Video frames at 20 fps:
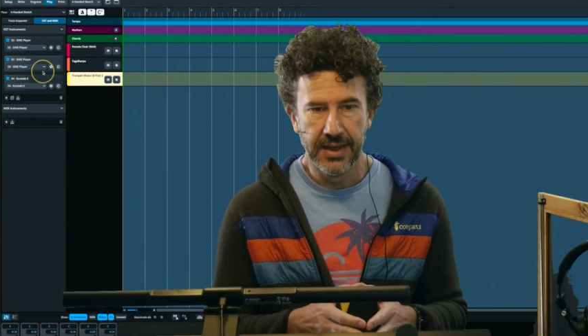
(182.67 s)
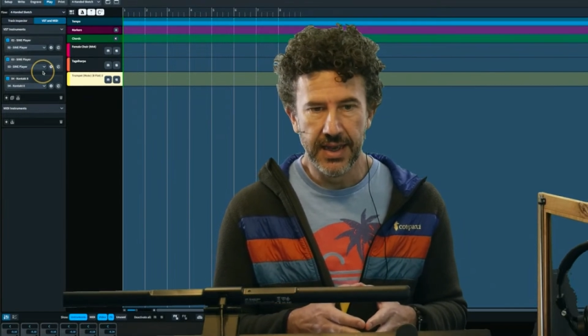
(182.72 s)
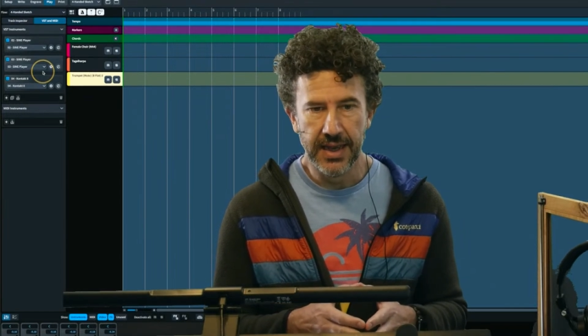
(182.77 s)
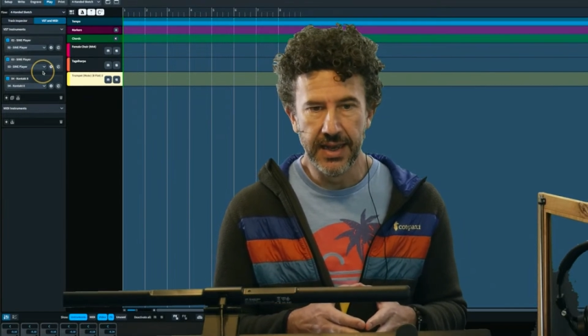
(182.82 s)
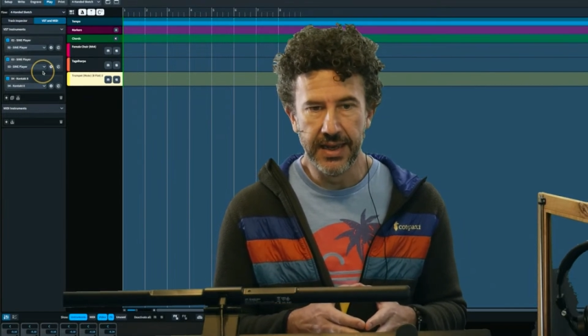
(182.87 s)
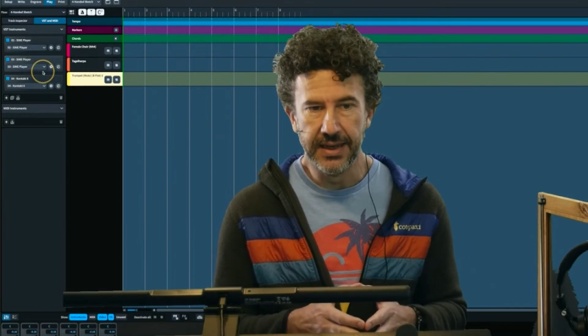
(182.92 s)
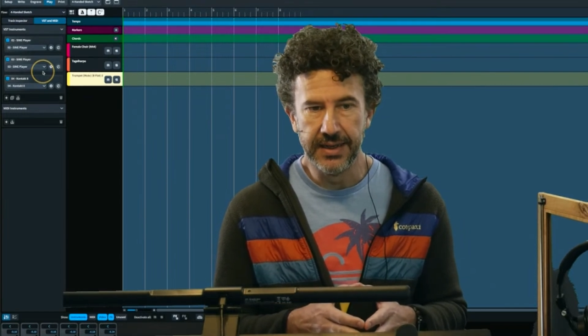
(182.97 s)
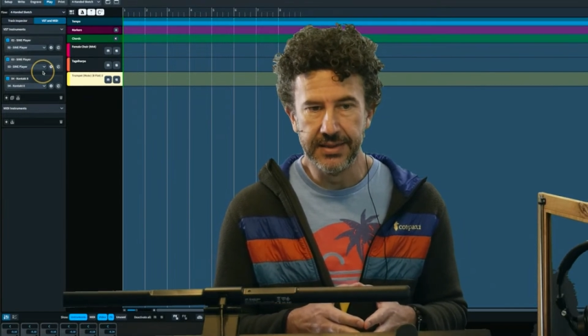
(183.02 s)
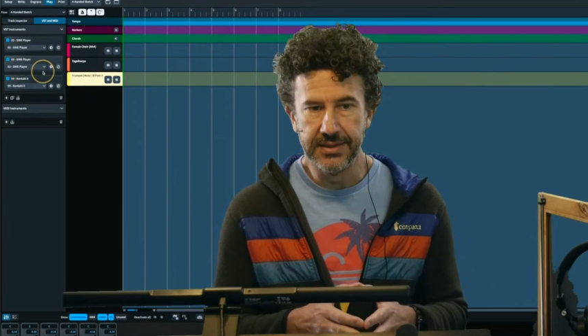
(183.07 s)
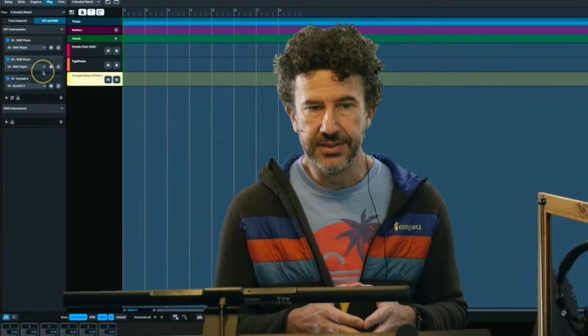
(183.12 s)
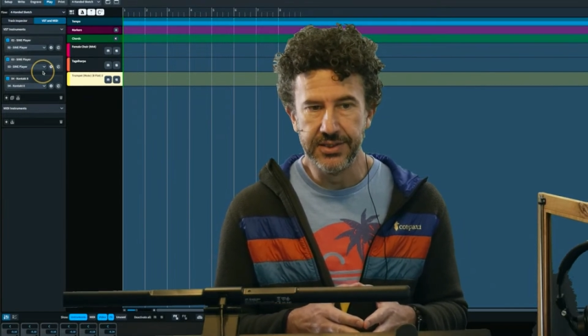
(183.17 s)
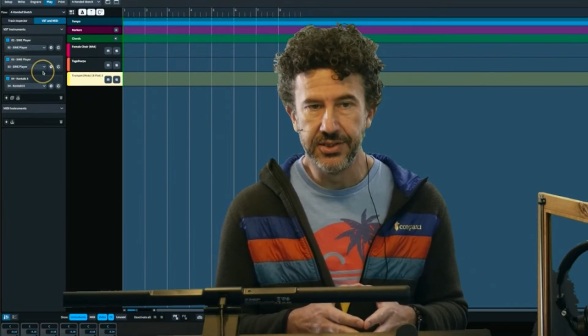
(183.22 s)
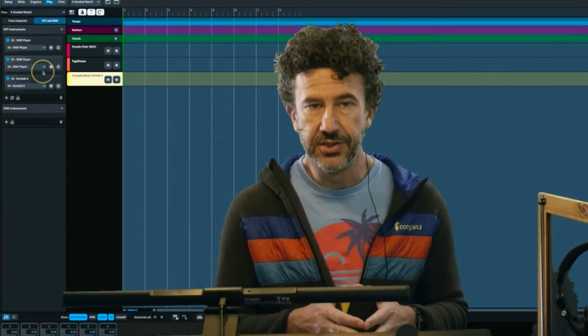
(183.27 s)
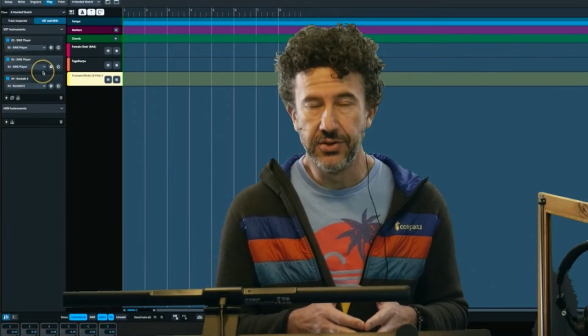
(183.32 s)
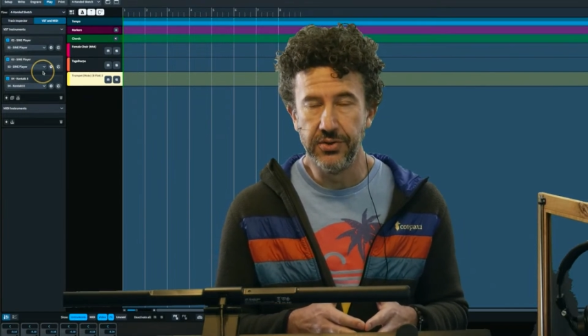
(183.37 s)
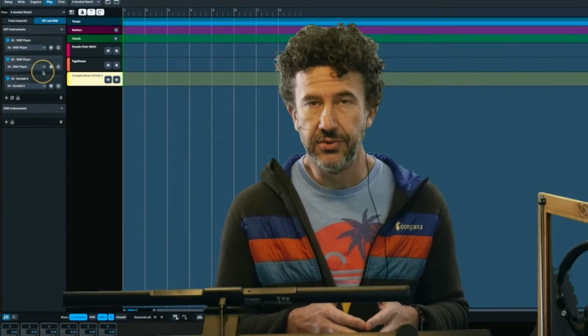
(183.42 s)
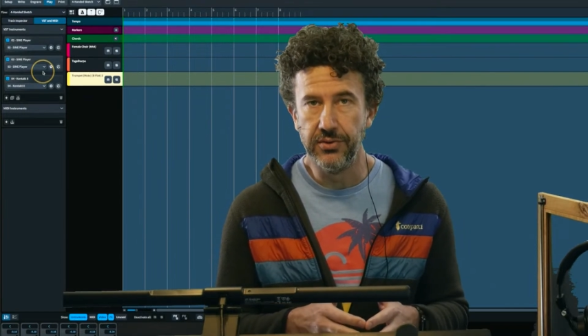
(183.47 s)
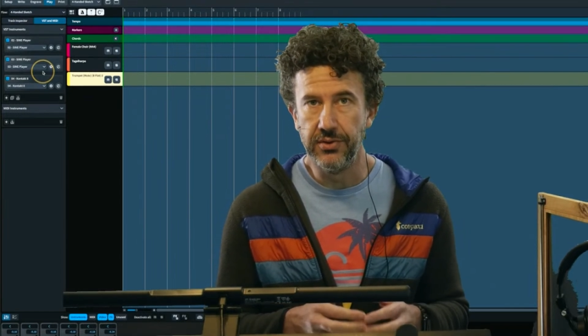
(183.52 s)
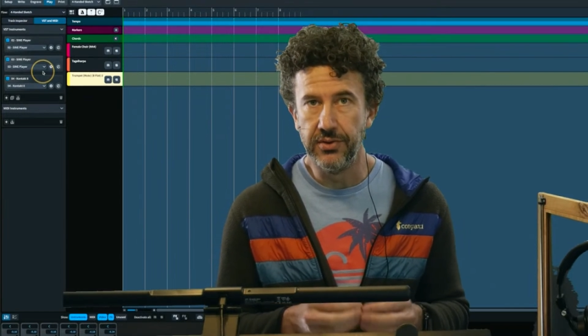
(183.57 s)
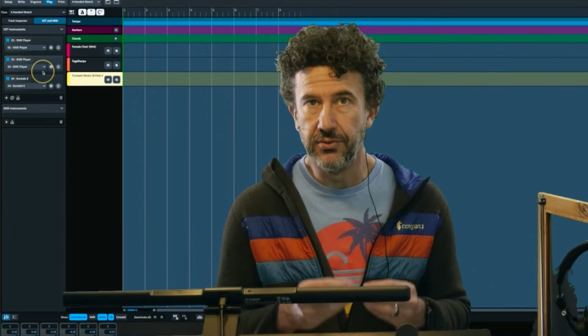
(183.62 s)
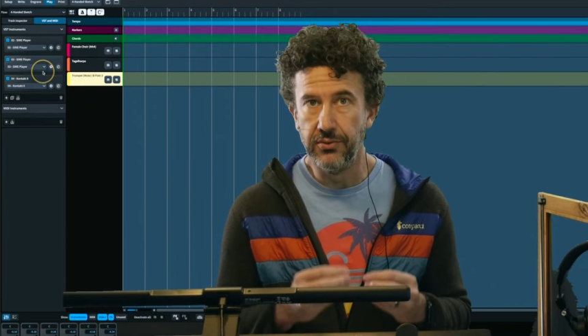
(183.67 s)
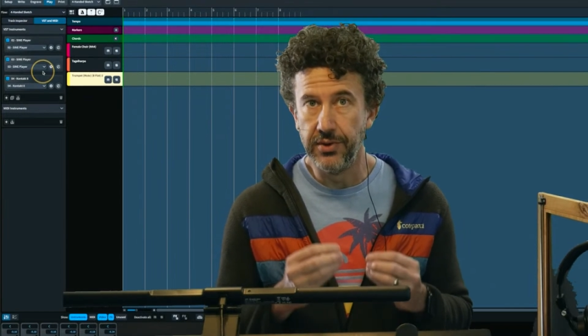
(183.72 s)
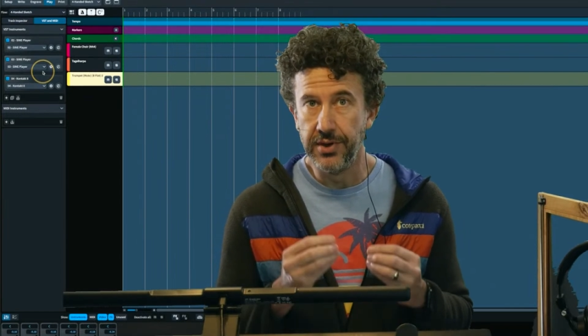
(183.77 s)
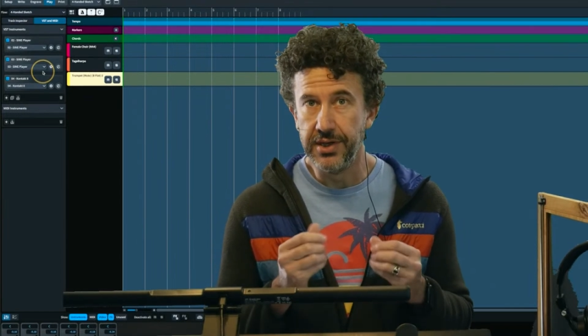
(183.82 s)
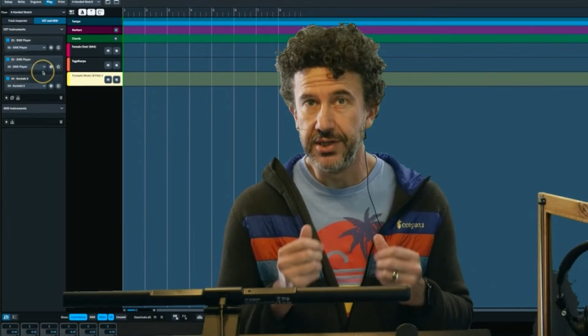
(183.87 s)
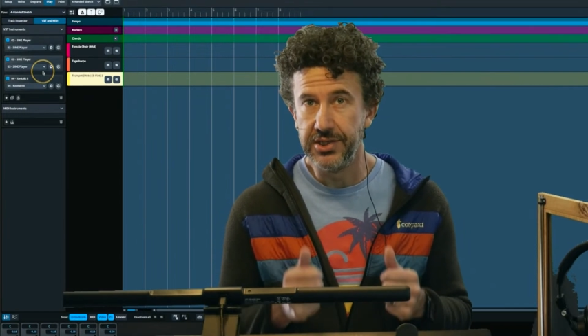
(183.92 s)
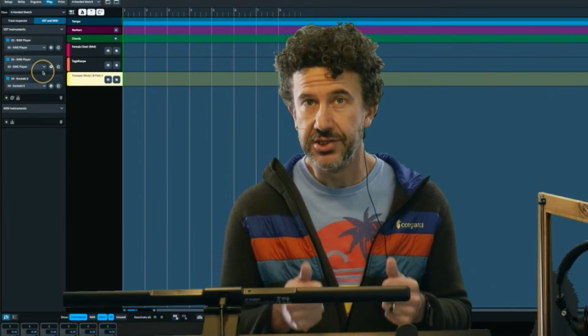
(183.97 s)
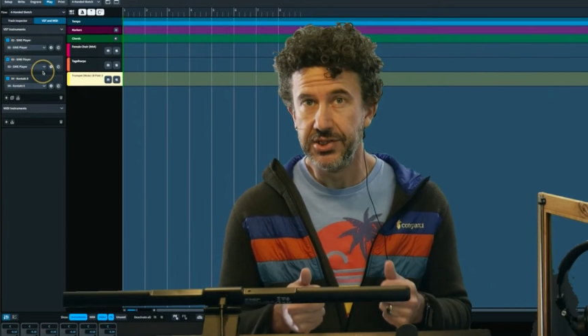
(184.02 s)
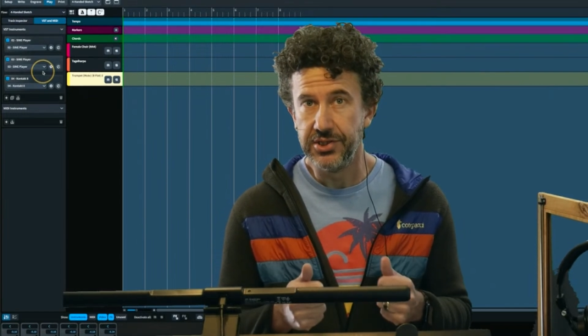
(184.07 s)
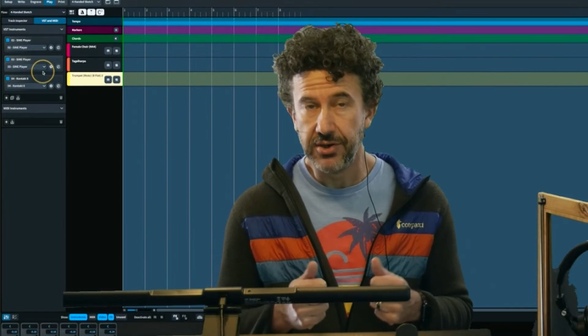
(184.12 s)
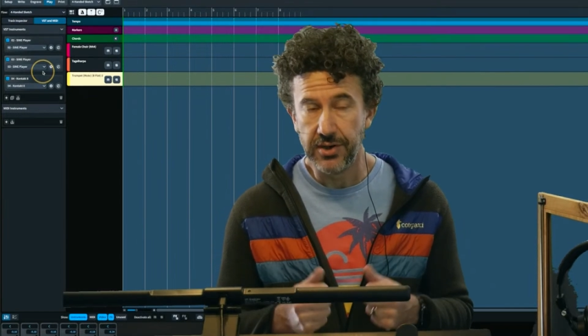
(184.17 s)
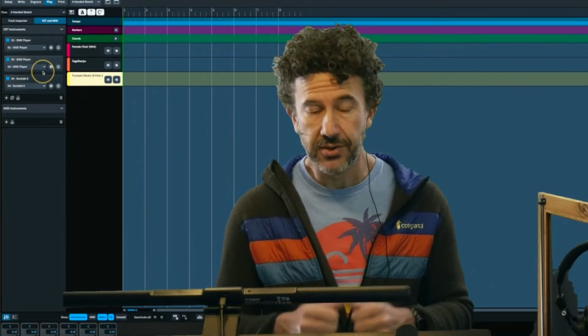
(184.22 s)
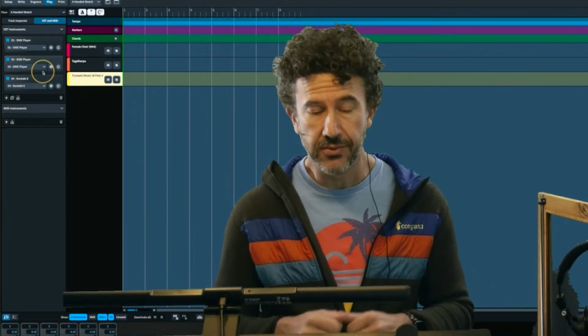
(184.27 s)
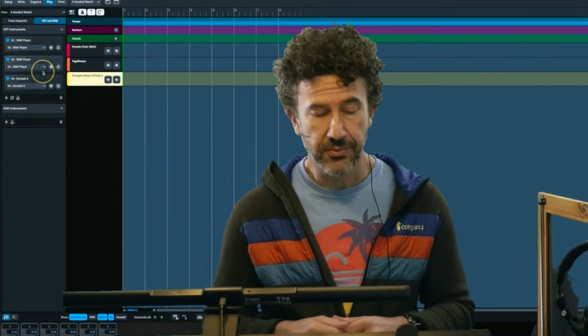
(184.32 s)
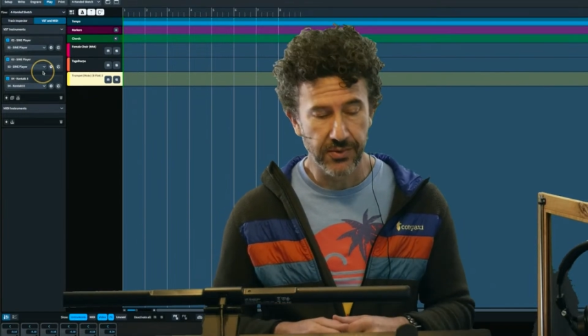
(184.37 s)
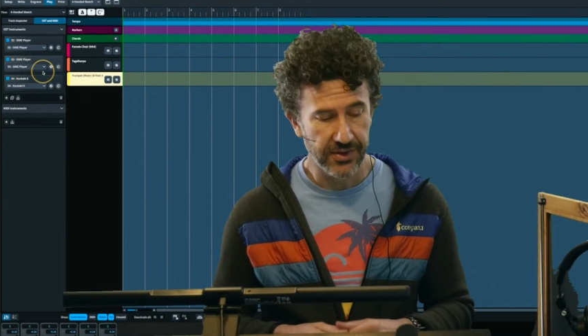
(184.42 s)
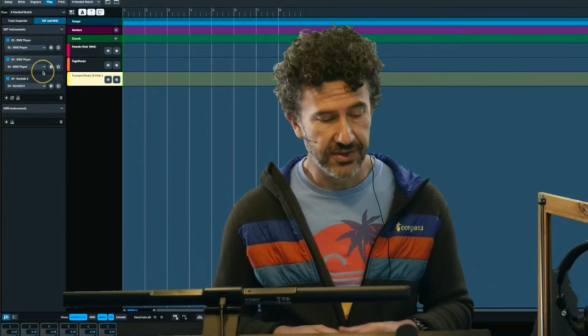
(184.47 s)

And so we're going to start with